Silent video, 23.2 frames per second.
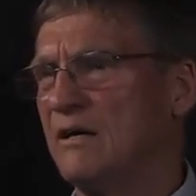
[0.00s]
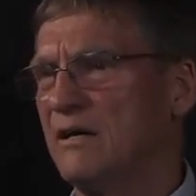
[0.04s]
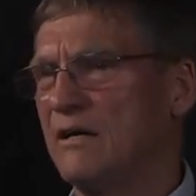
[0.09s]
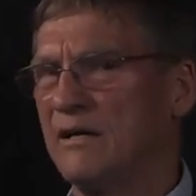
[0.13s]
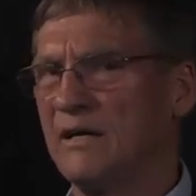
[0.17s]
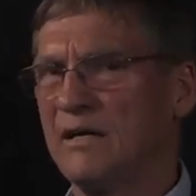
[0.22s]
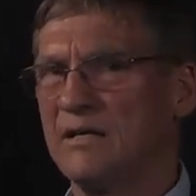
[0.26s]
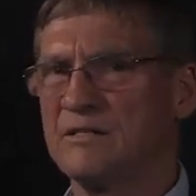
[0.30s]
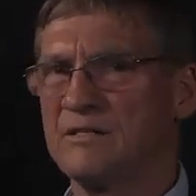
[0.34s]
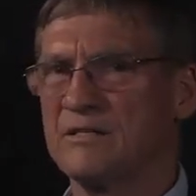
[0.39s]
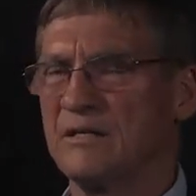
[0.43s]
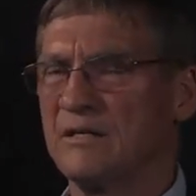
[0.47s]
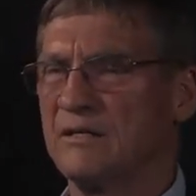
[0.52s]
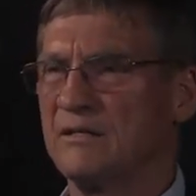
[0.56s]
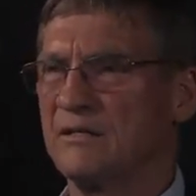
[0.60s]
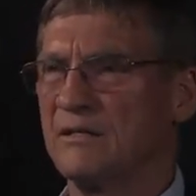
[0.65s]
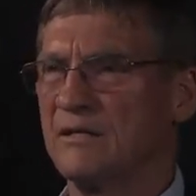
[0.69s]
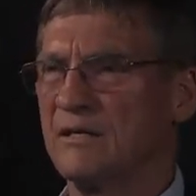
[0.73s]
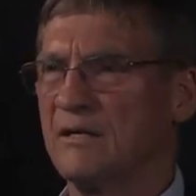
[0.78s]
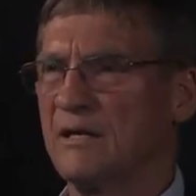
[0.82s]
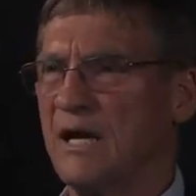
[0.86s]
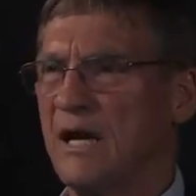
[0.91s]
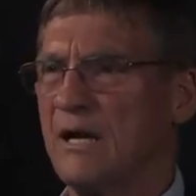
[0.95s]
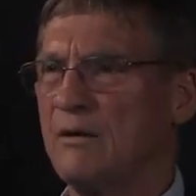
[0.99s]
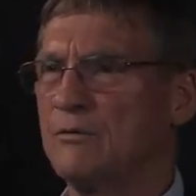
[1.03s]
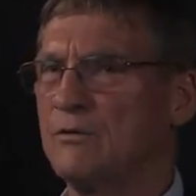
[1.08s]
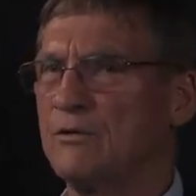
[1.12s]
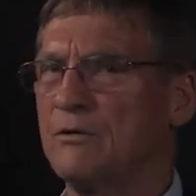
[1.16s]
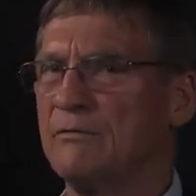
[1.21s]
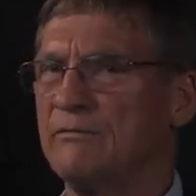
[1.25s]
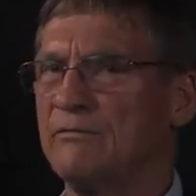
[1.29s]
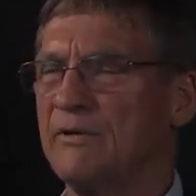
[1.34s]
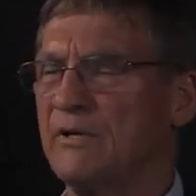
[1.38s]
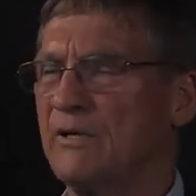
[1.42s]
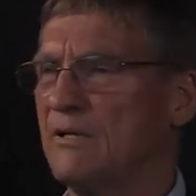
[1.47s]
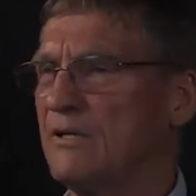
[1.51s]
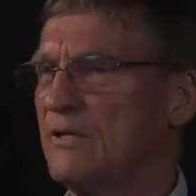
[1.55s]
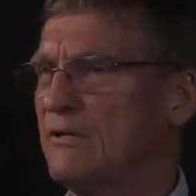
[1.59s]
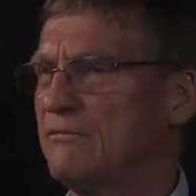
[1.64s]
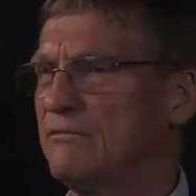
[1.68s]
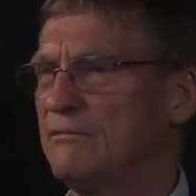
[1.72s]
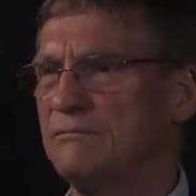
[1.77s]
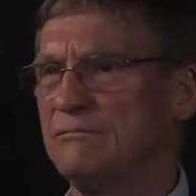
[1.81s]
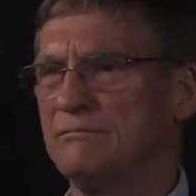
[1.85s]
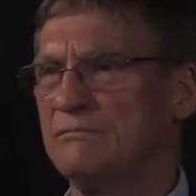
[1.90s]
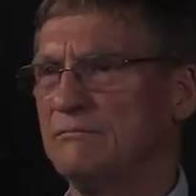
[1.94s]
And I said, uh, how would you feel
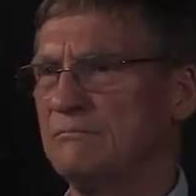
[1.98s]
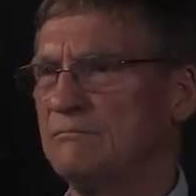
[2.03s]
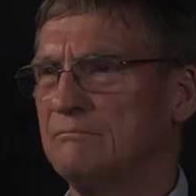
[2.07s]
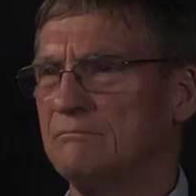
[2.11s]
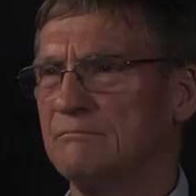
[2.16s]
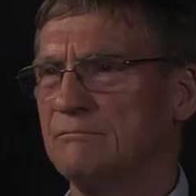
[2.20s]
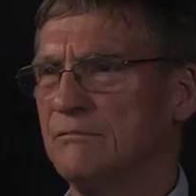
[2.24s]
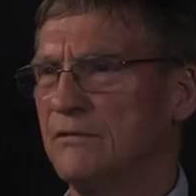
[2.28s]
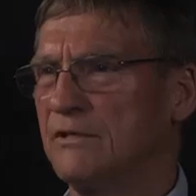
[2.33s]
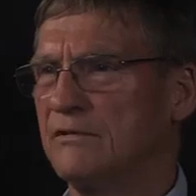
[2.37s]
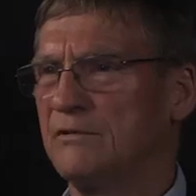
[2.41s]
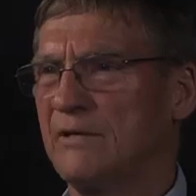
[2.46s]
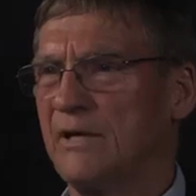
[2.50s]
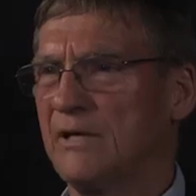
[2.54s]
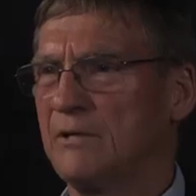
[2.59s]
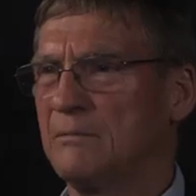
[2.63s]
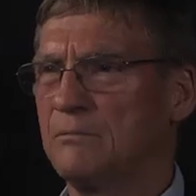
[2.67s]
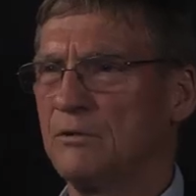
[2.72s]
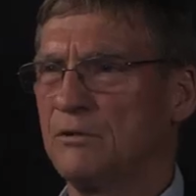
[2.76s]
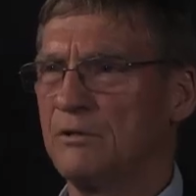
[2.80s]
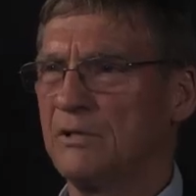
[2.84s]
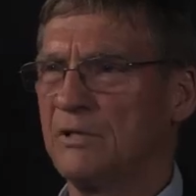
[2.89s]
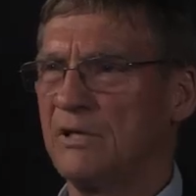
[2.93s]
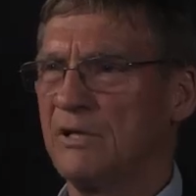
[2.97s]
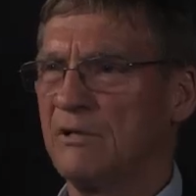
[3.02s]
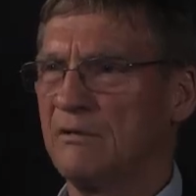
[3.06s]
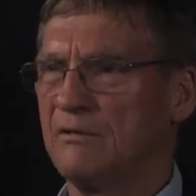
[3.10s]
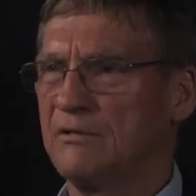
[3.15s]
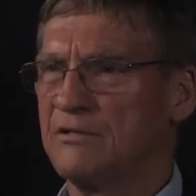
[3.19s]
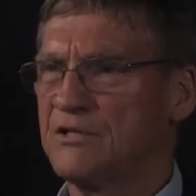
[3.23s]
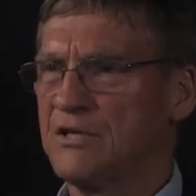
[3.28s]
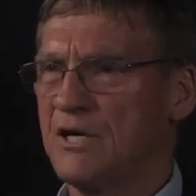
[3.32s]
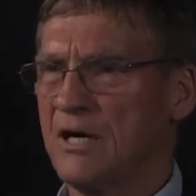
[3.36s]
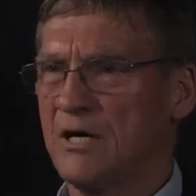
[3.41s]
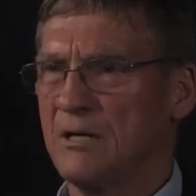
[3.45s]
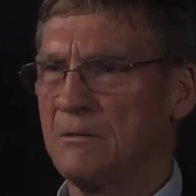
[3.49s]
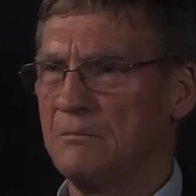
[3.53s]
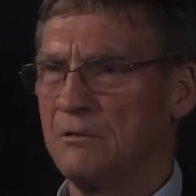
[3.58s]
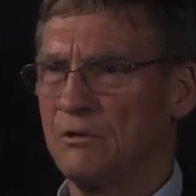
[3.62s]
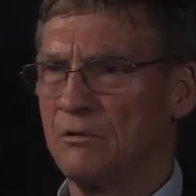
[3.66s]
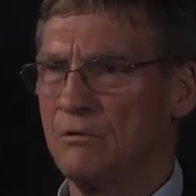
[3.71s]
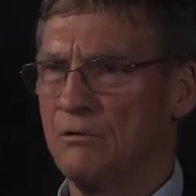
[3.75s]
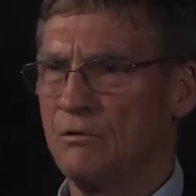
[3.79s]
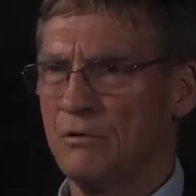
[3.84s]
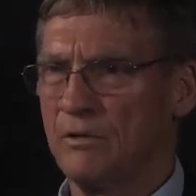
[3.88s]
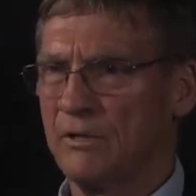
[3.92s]
if we tried to put together a
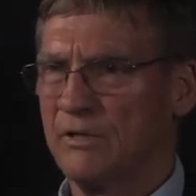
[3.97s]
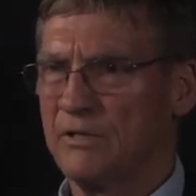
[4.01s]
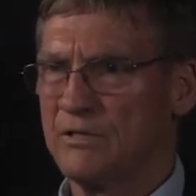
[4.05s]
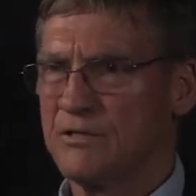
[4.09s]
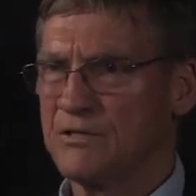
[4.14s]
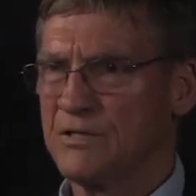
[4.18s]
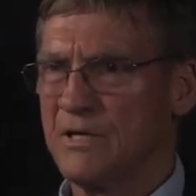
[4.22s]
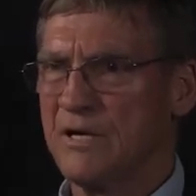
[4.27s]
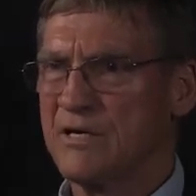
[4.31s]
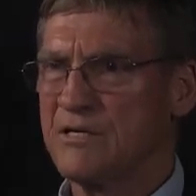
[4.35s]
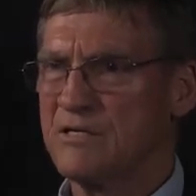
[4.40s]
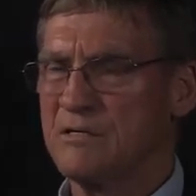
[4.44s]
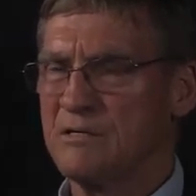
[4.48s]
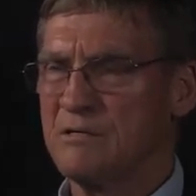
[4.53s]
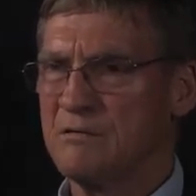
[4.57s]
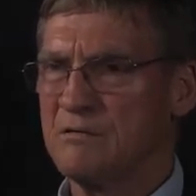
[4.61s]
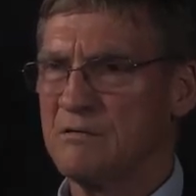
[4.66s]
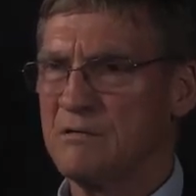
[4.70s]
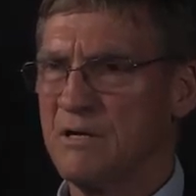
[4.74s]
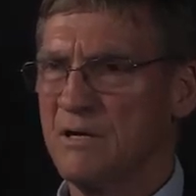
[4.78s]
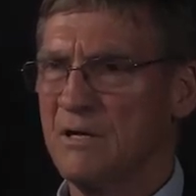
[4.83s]
charitable organization?